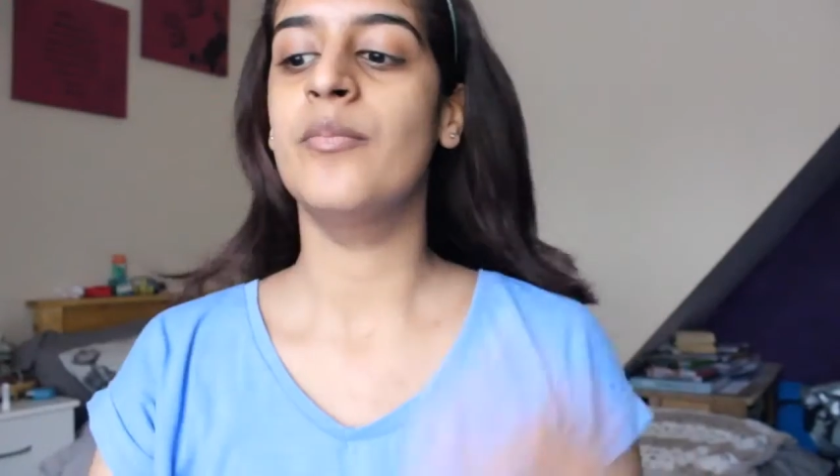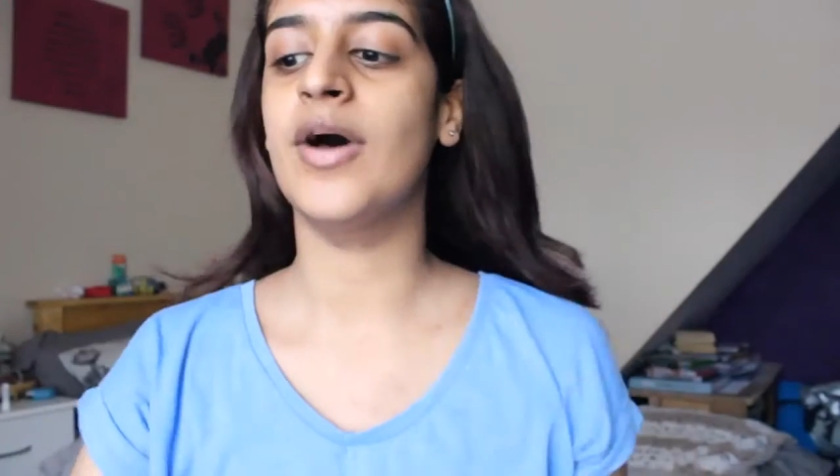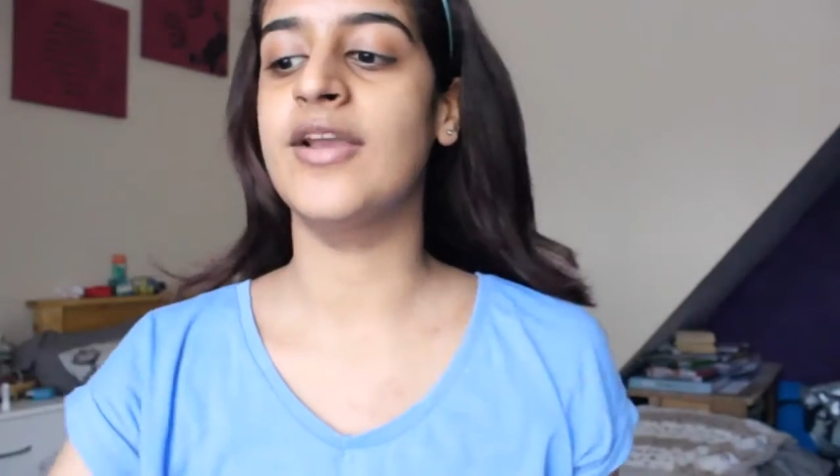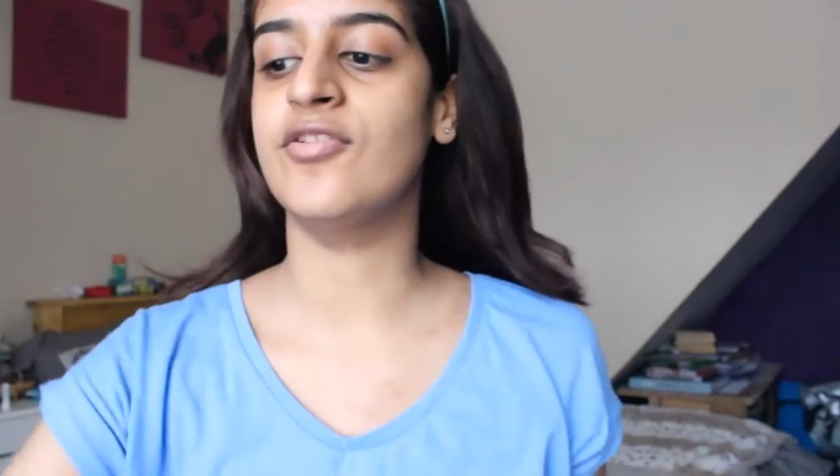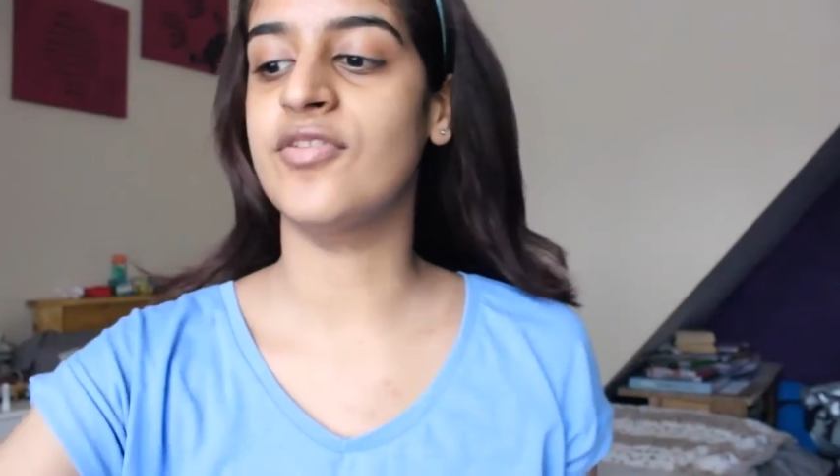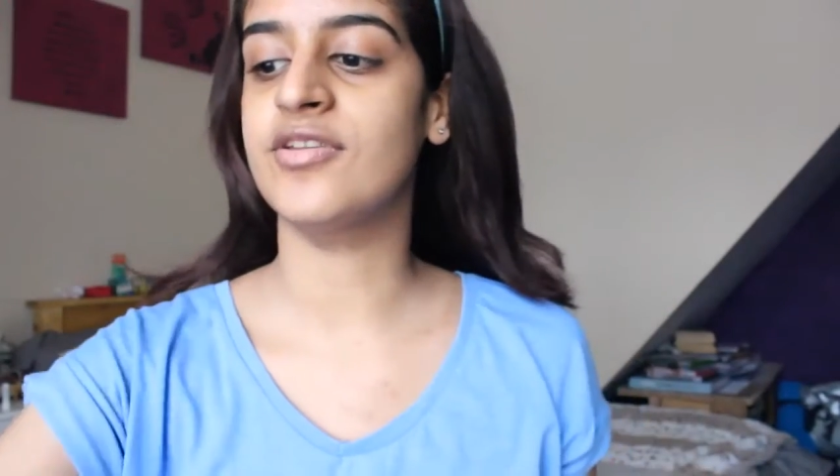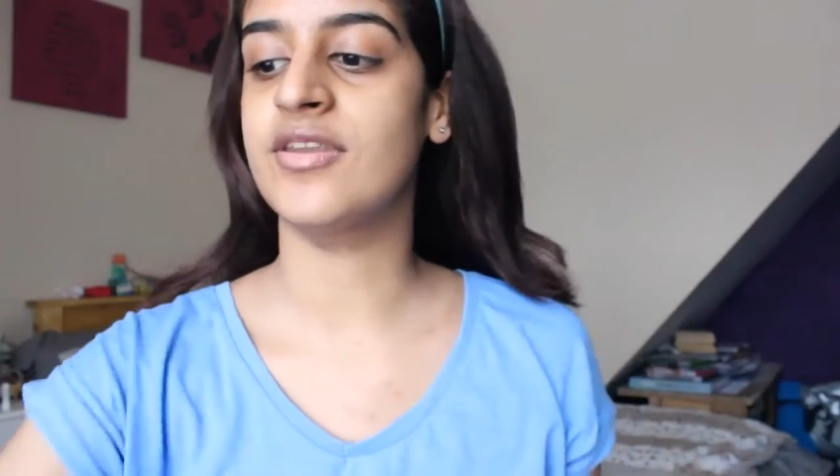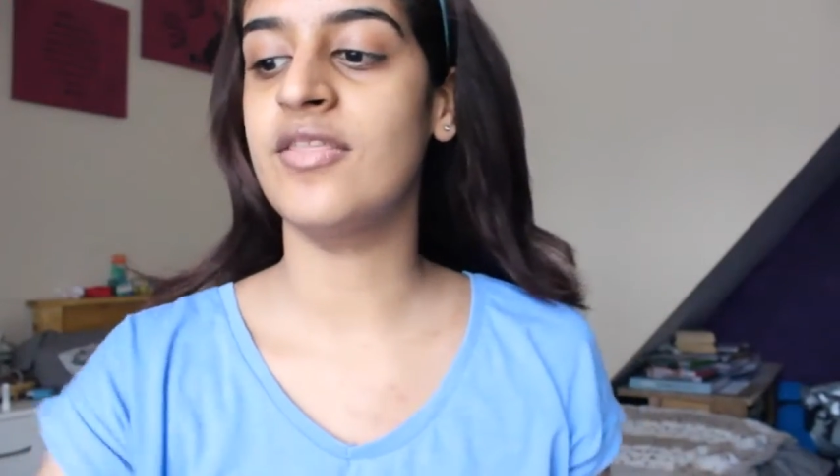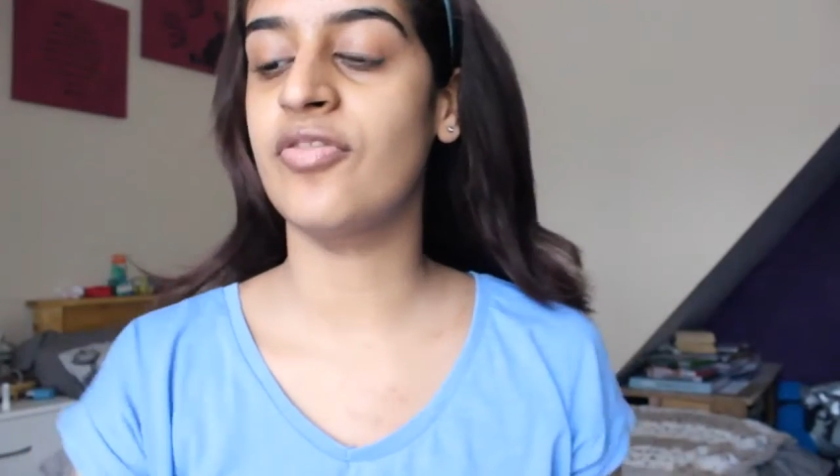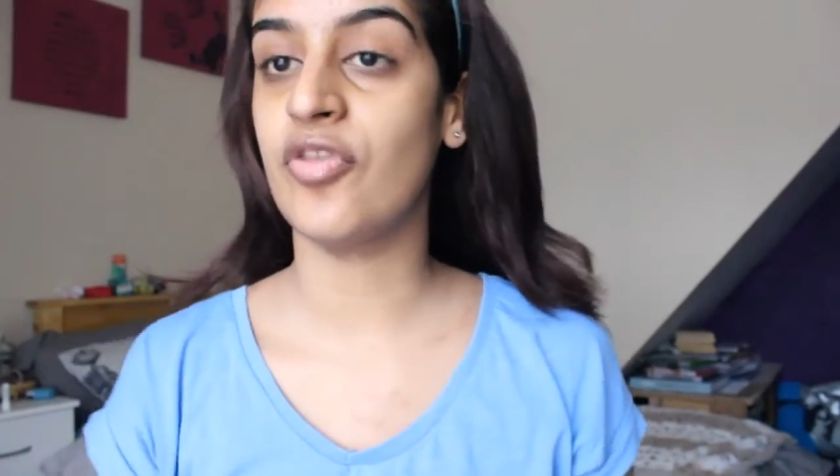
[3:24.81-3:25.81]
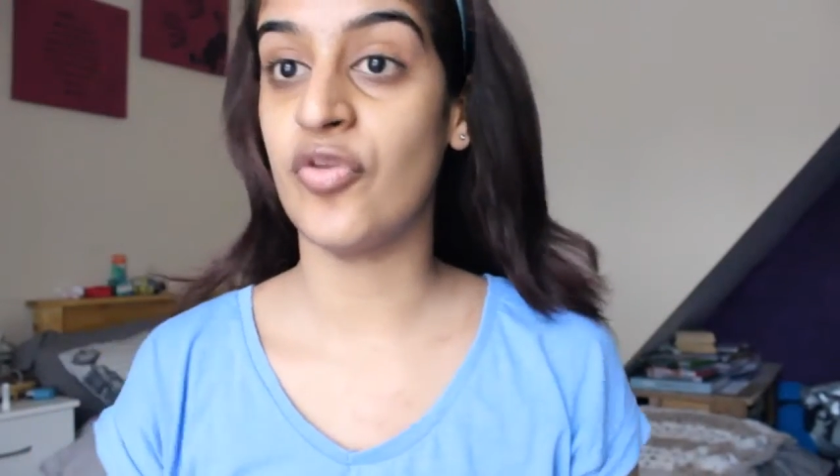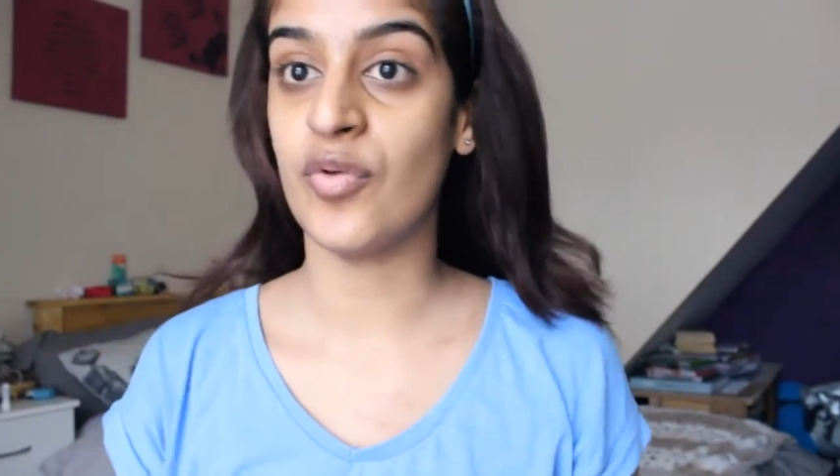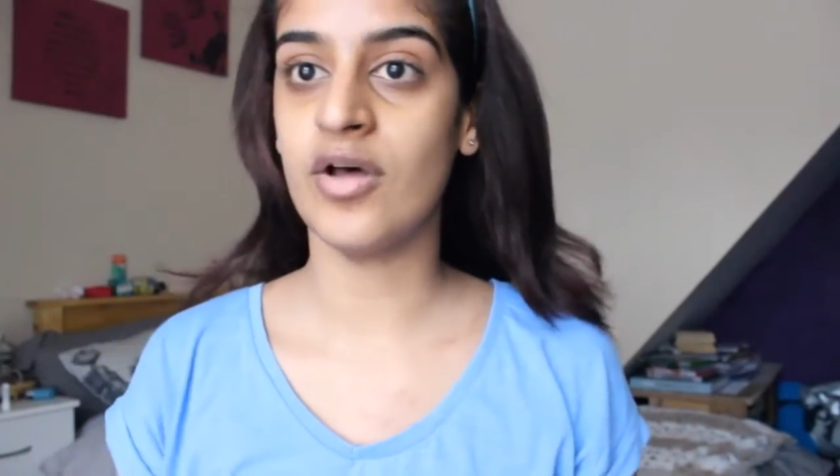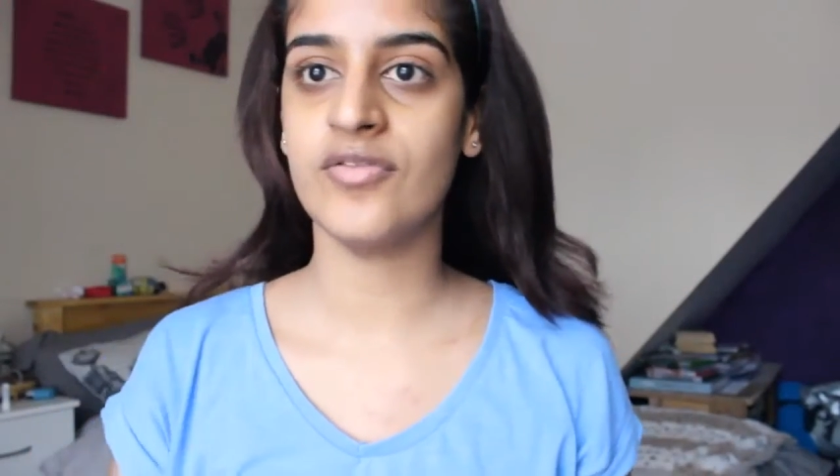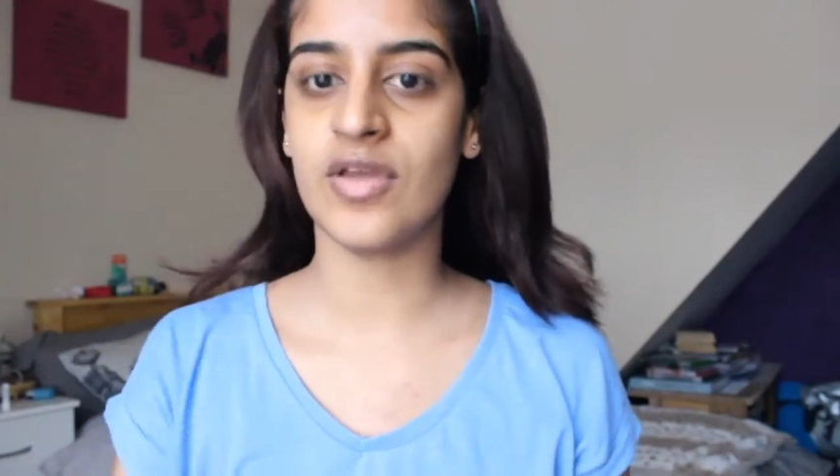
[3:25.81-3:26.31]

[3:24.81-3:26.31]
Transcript: but I use it underneath as well,